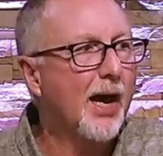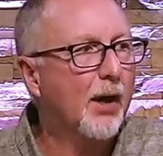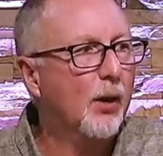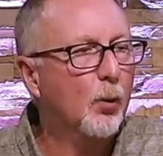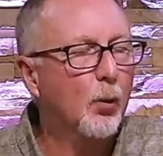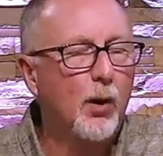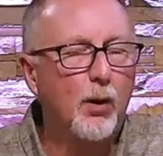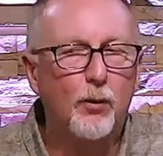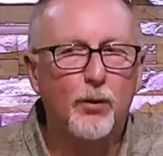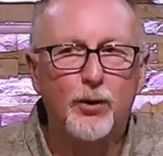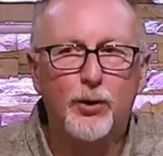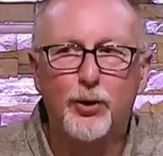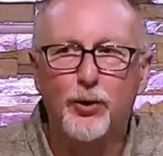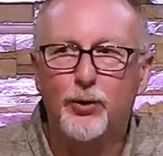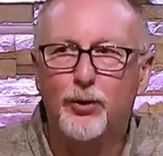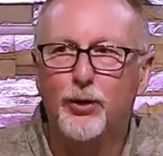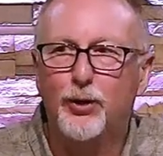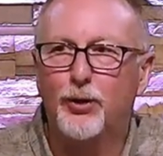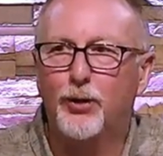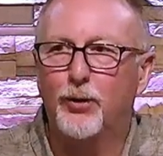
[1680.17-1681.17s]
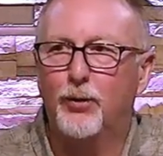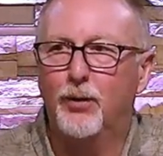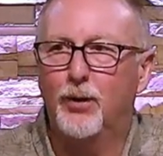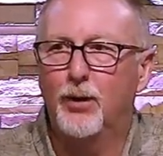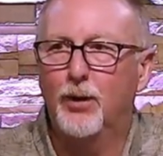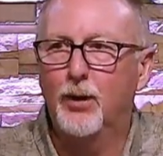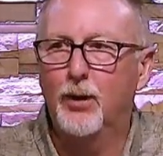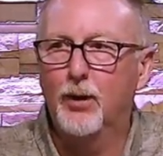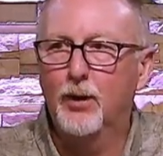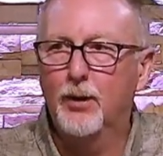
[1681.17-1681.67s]
what would you do?
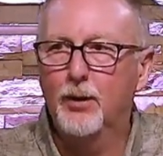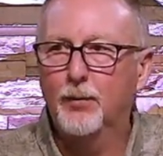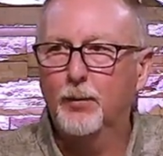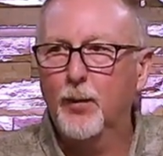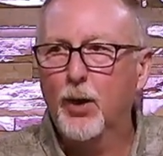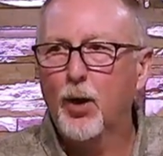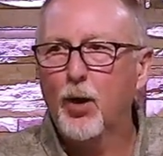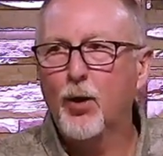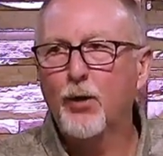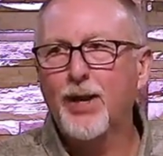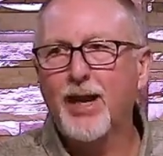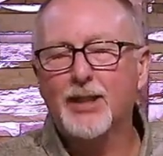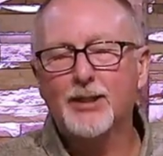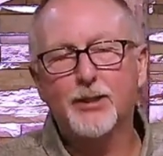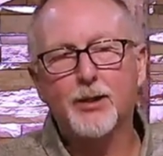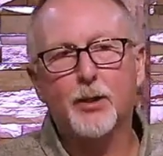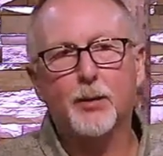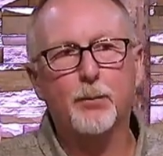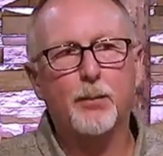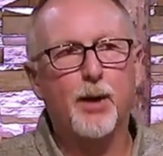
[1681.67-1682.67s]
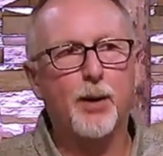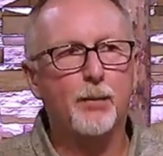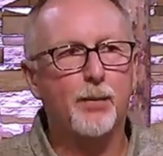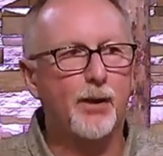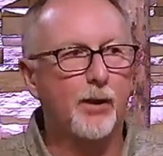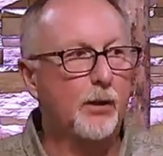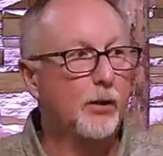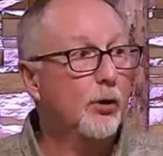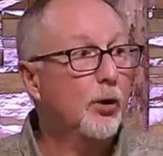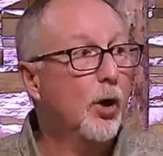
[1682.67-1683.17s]
Oh, nice little puppy.
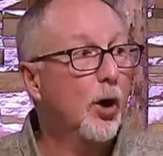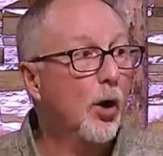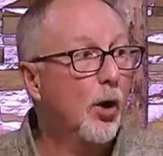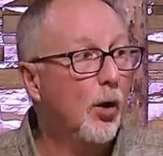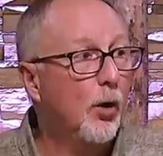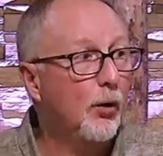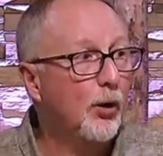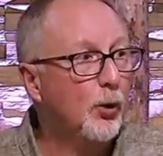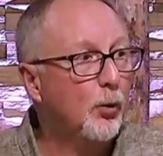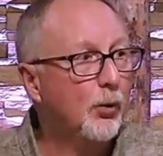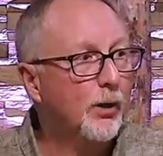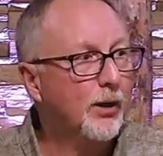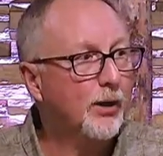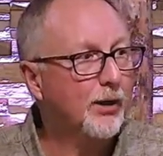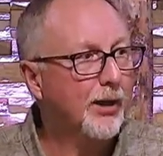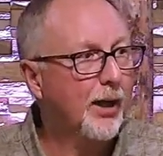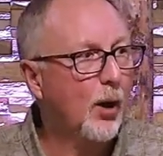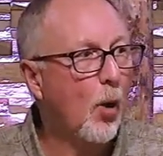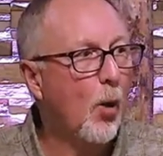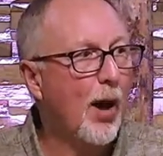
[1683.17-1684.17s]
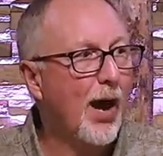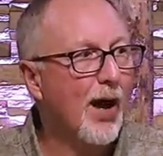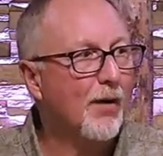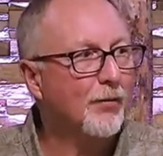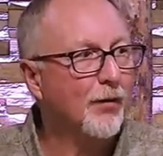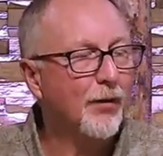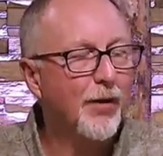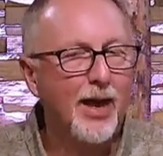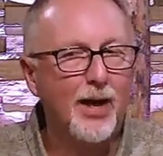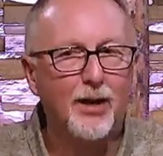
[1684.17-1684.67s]
No, you would go
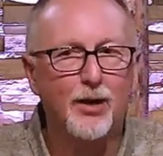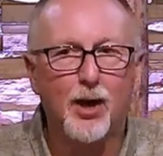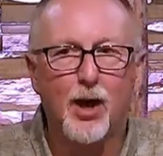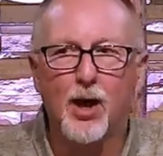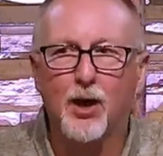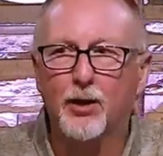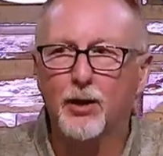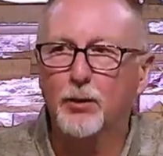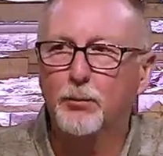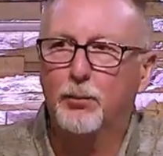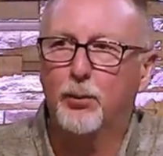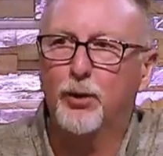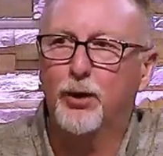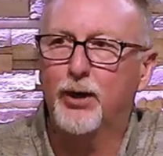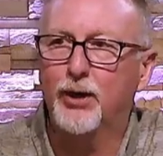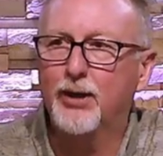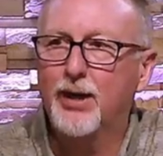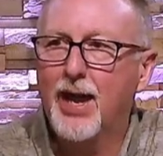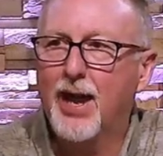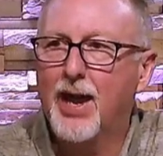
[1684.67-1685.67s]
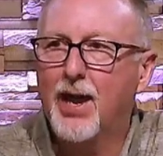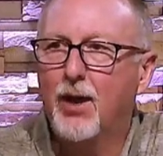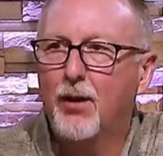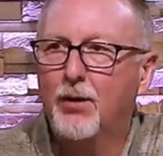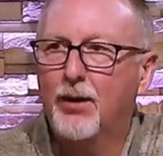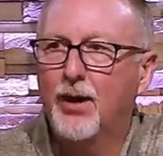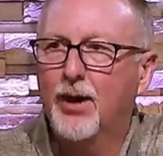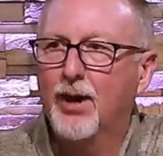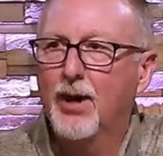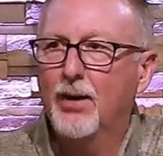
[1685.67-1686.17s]
after that dog, you'd put it down.
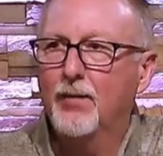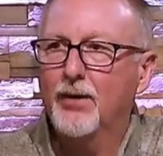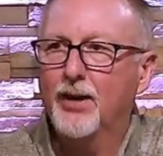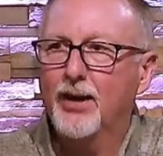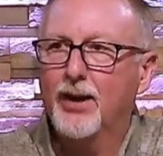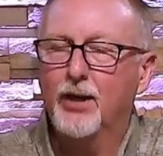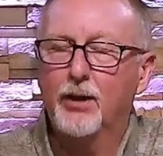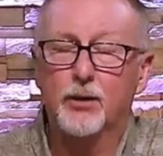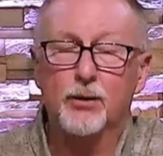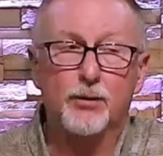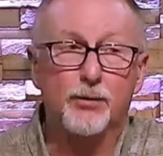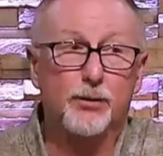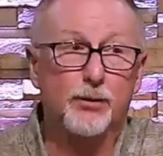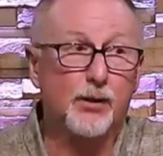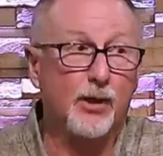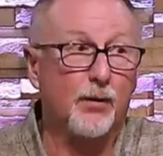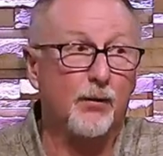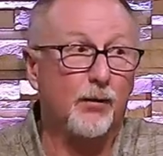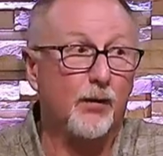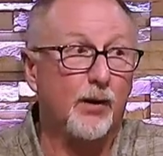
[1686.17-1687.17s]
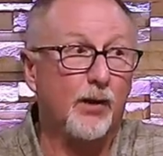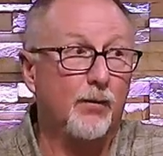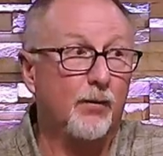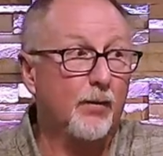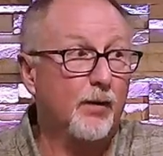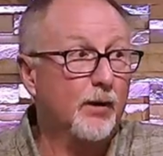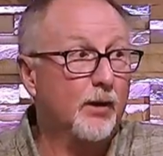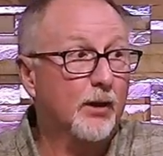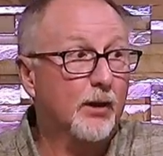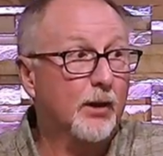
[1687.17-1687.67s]
If it kills, if, if
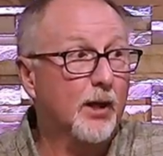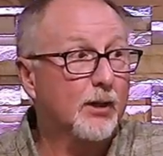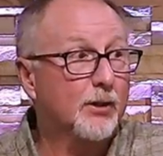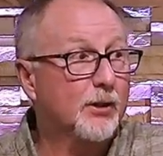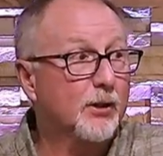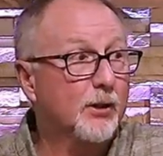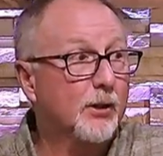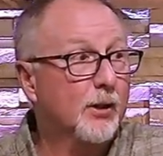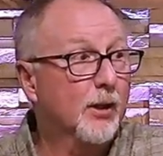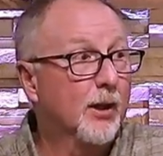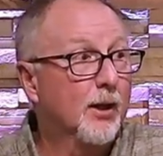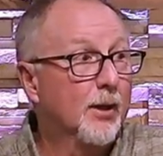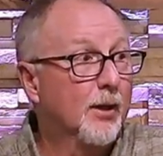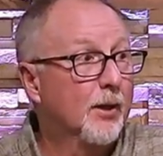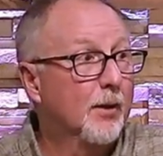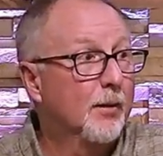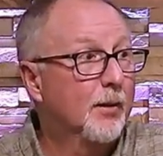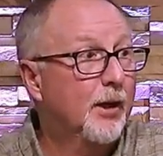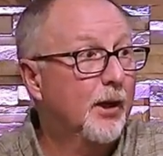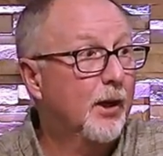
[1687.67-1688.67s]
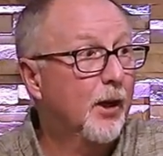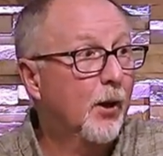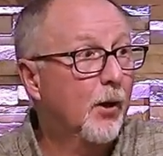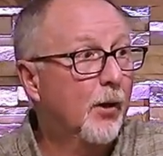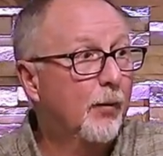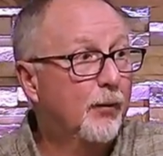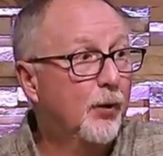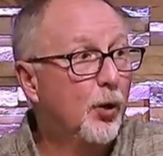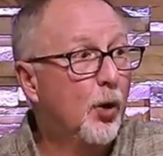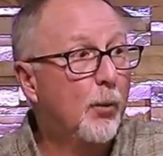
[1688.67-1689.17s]
it doesn't you know,
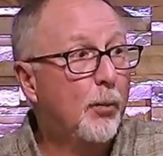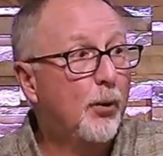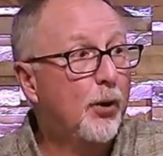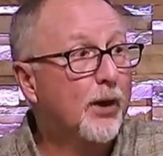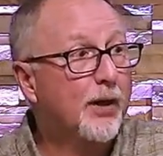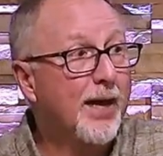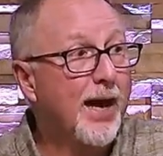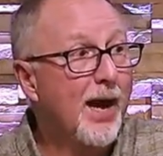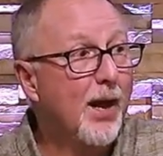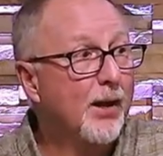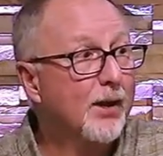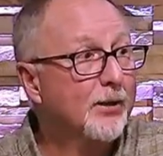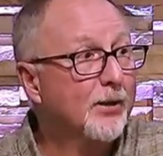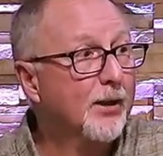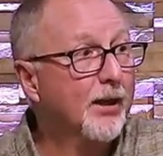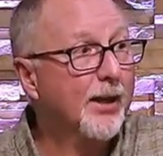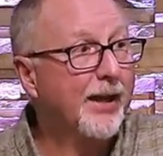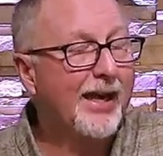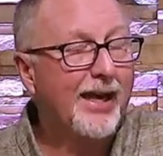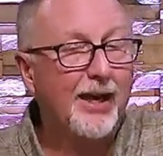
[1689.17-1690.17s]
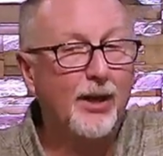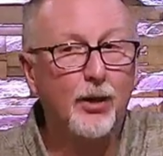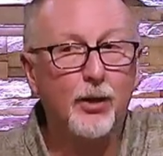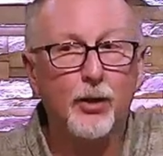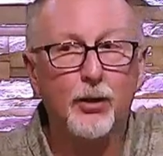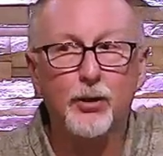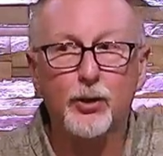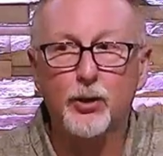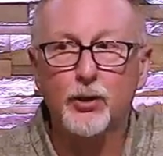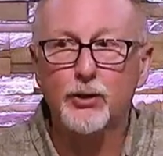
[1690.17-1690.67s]
if you don't put it down, it's going to
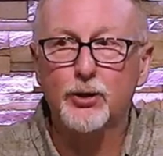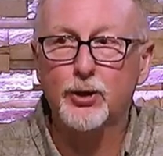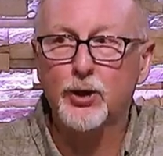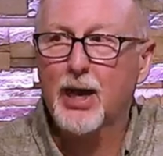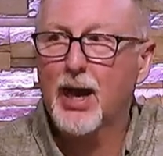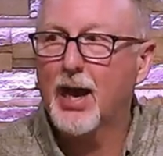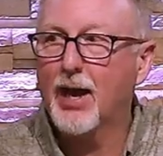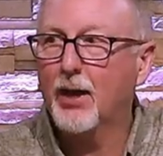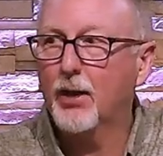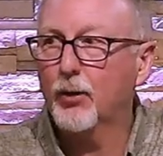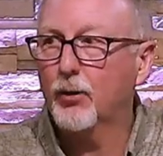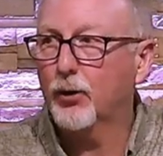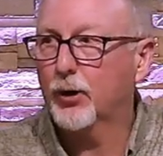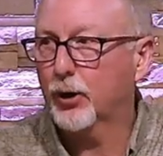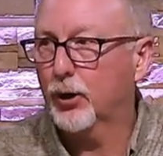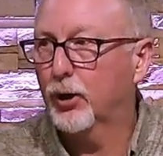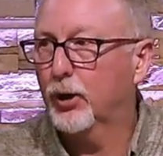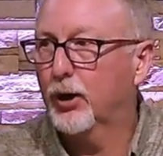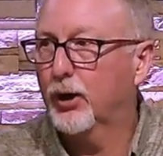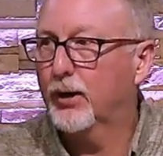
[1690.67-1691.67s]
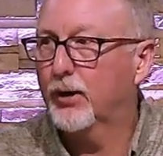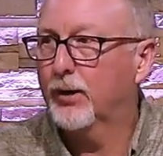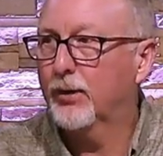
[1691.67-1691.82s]
kill your child, or it could,